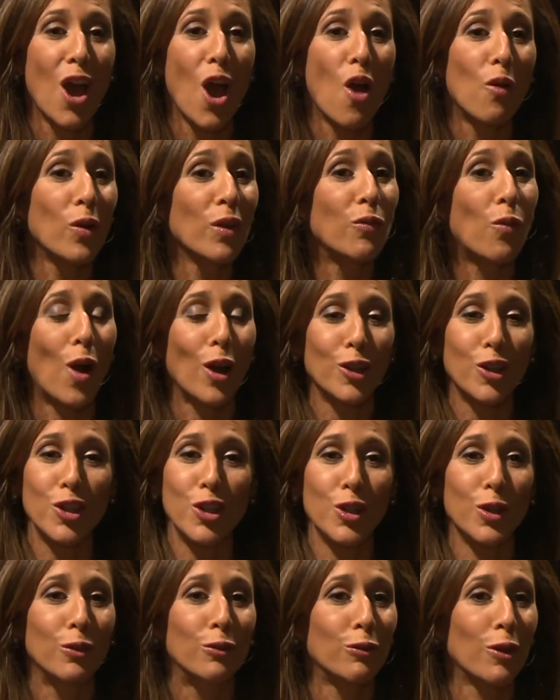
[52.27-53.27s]
We've watched you
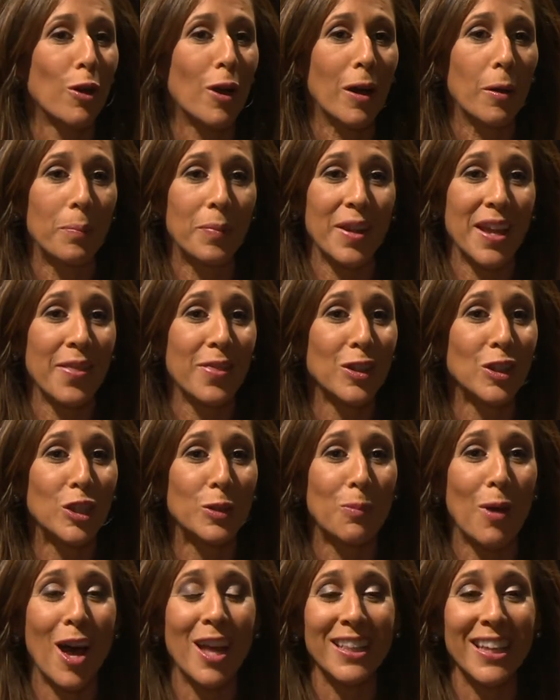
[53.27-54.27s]
grow up in the
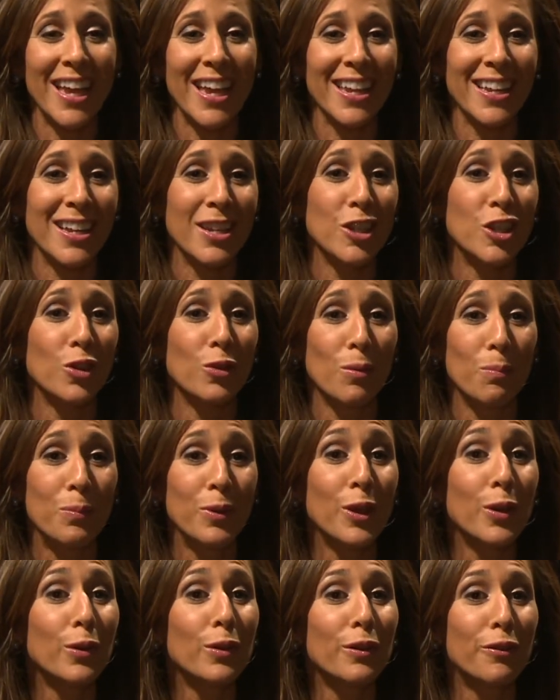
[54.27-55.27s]
spotlight into a
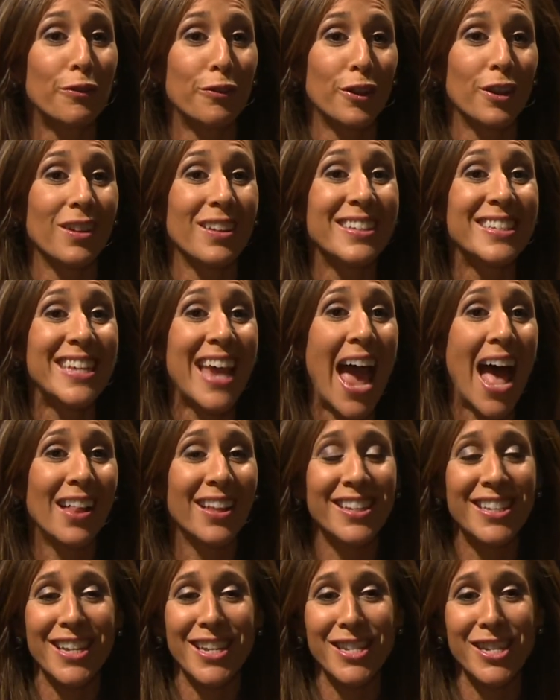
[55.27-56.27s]
beautiful,
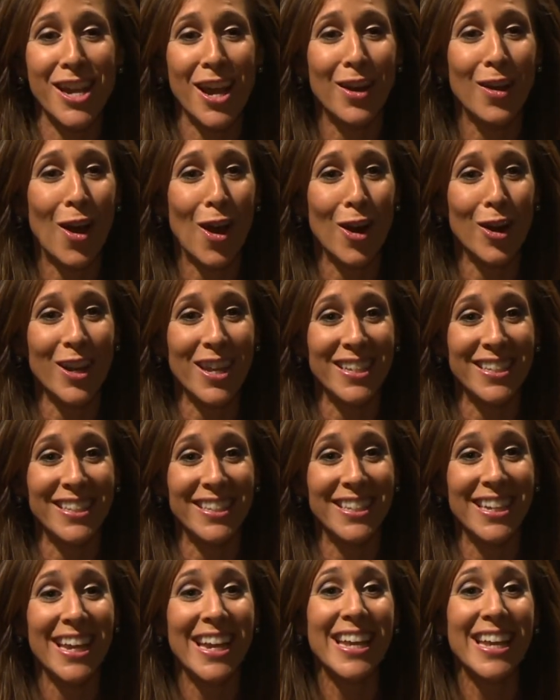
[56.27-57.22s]
talented young artist,